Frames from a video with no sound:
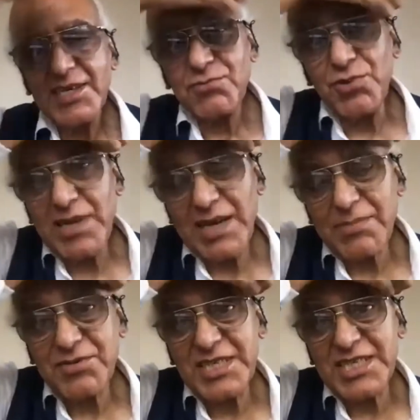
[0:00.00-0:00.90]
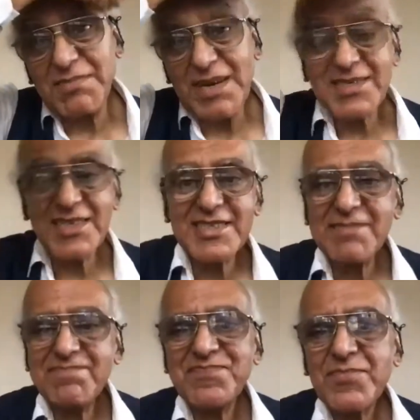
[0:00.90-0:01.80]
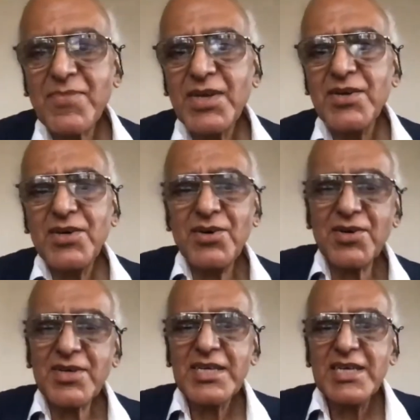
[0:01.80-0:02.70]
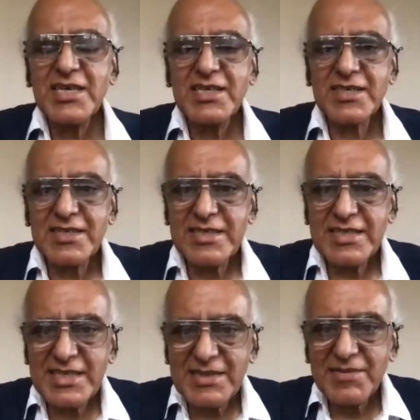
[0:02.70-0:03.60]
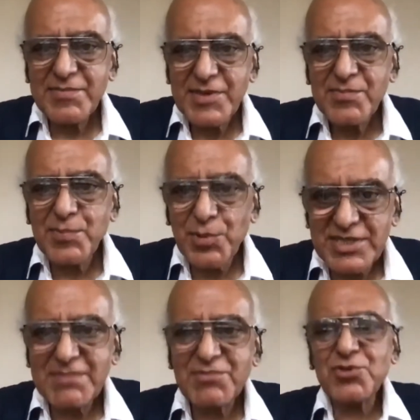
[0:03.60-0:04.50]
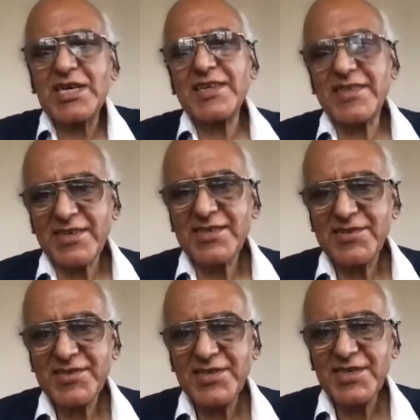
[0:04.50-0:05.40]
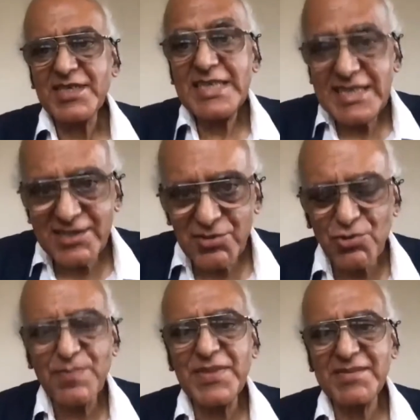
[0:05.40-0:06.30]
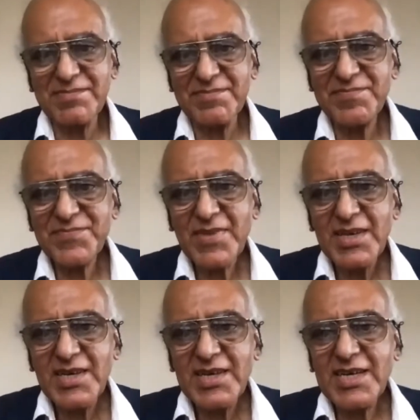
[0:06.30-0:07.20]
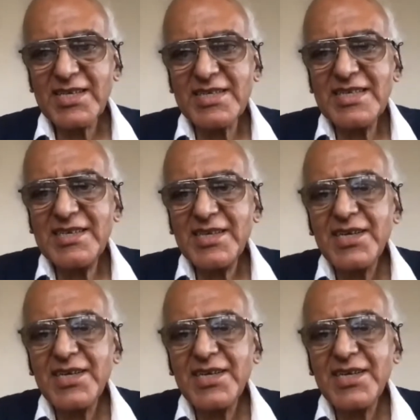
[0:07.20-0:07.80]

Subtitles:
Will you have to dismantle them, or put them together, regroup them, and revamp